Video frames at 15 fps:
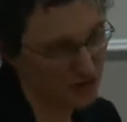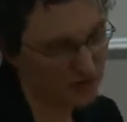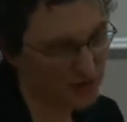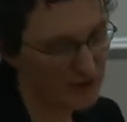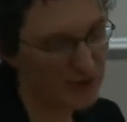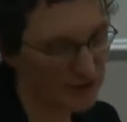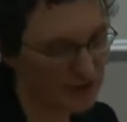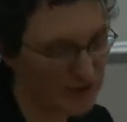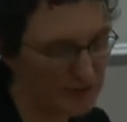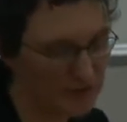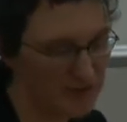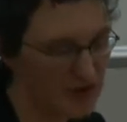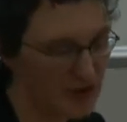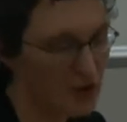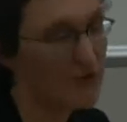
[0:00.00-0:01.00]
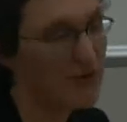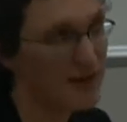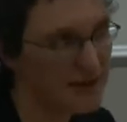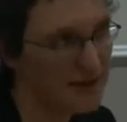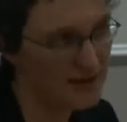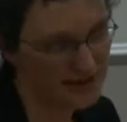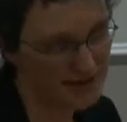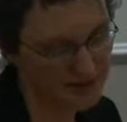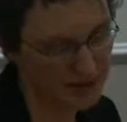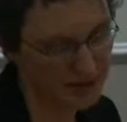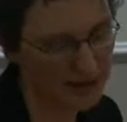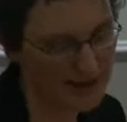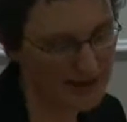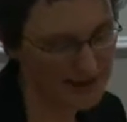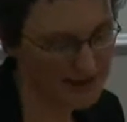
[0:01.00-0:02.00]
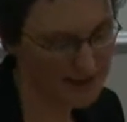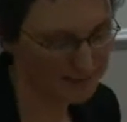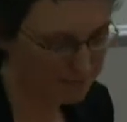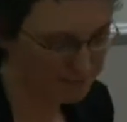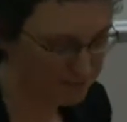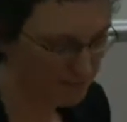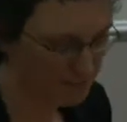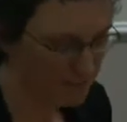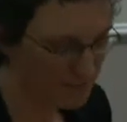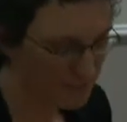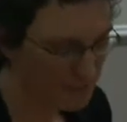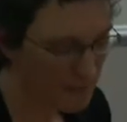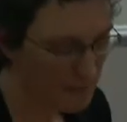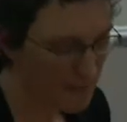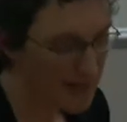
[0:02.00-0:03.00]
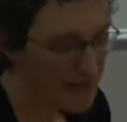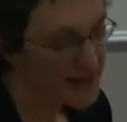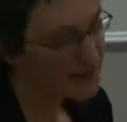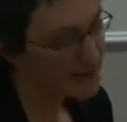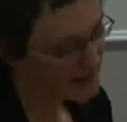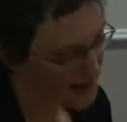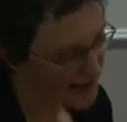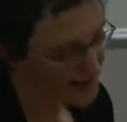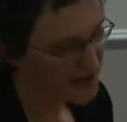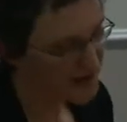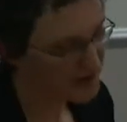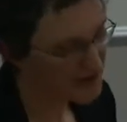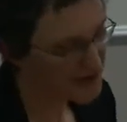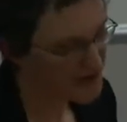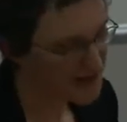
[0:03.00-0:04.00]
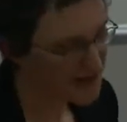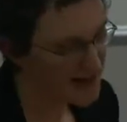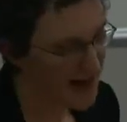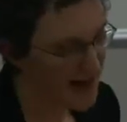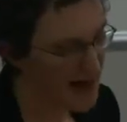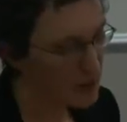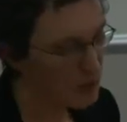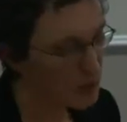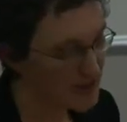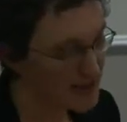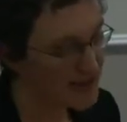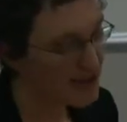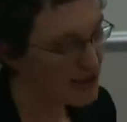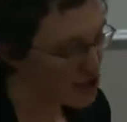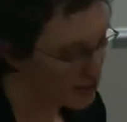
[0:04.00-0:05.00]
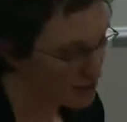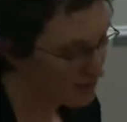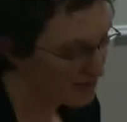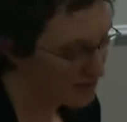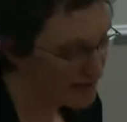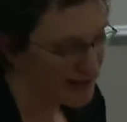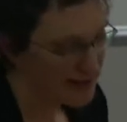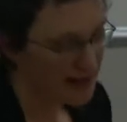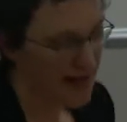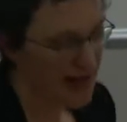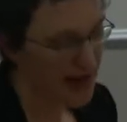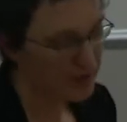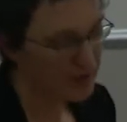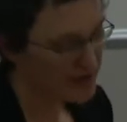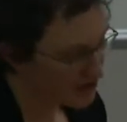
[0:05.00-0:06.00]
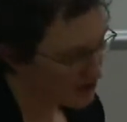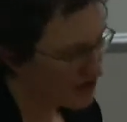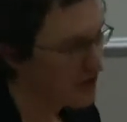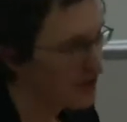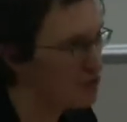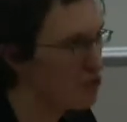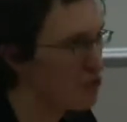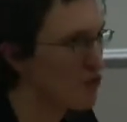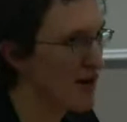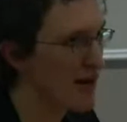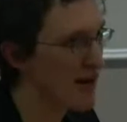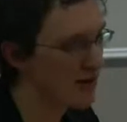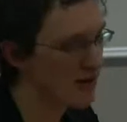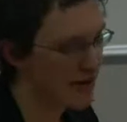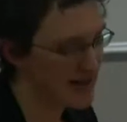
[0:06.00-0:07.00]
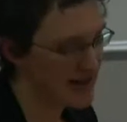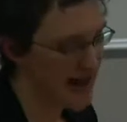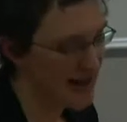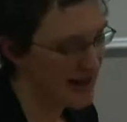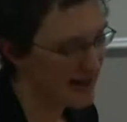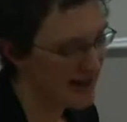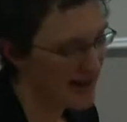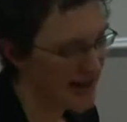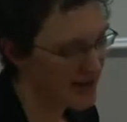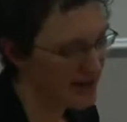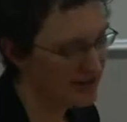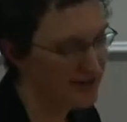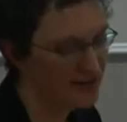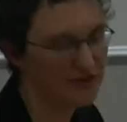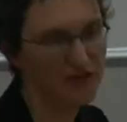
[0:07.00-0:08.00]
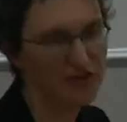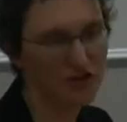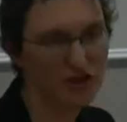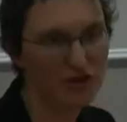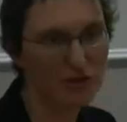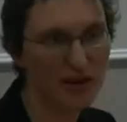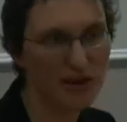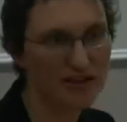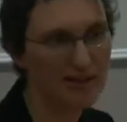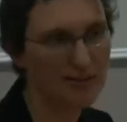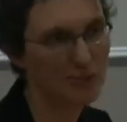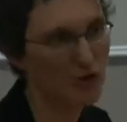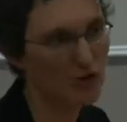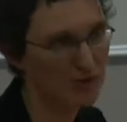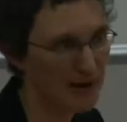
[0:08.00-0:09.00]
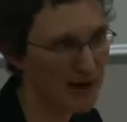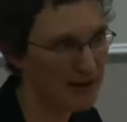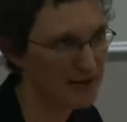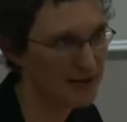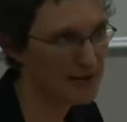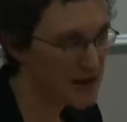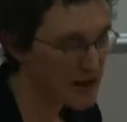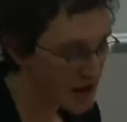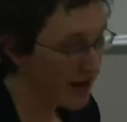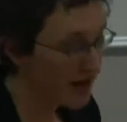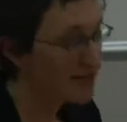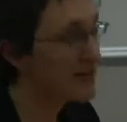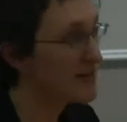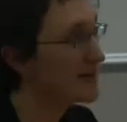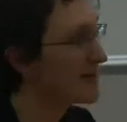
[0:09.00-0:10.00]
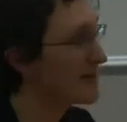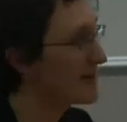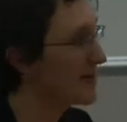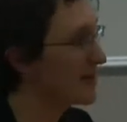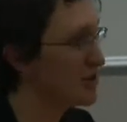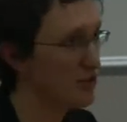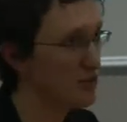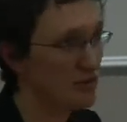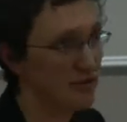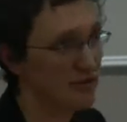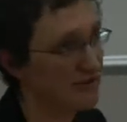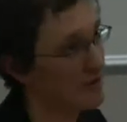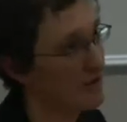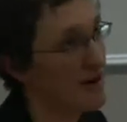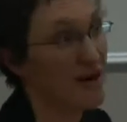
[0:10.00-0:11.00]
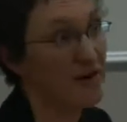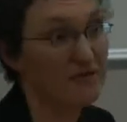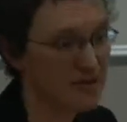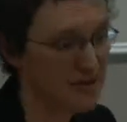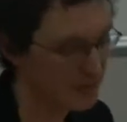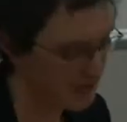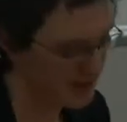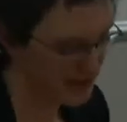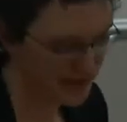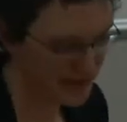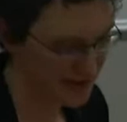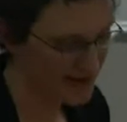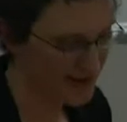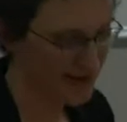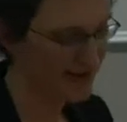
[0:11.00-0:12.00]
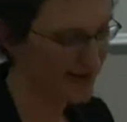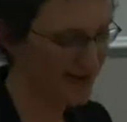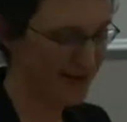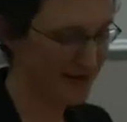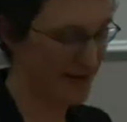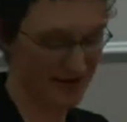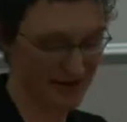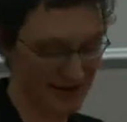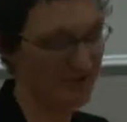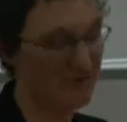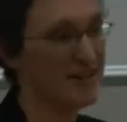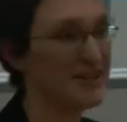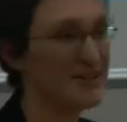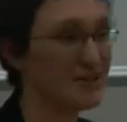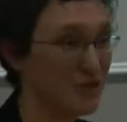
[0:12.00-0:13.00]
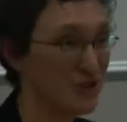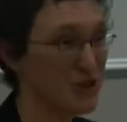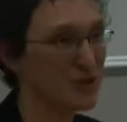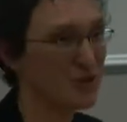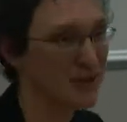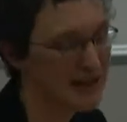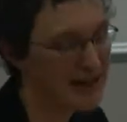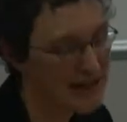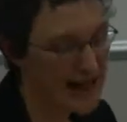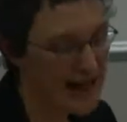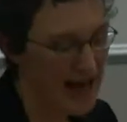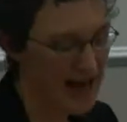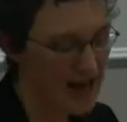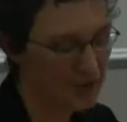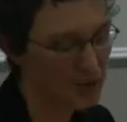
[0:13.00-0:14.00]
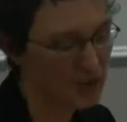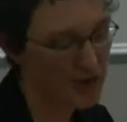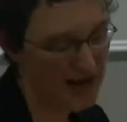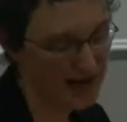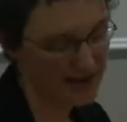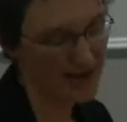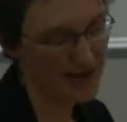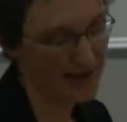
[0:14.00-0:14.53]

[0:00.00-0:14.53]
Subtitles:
the uniqueness of the place. Connectivity was an issue, particularly in rural areas, and a lack of sufficient quality broadband. Obviously this is an issue for every business and I think every individual who can't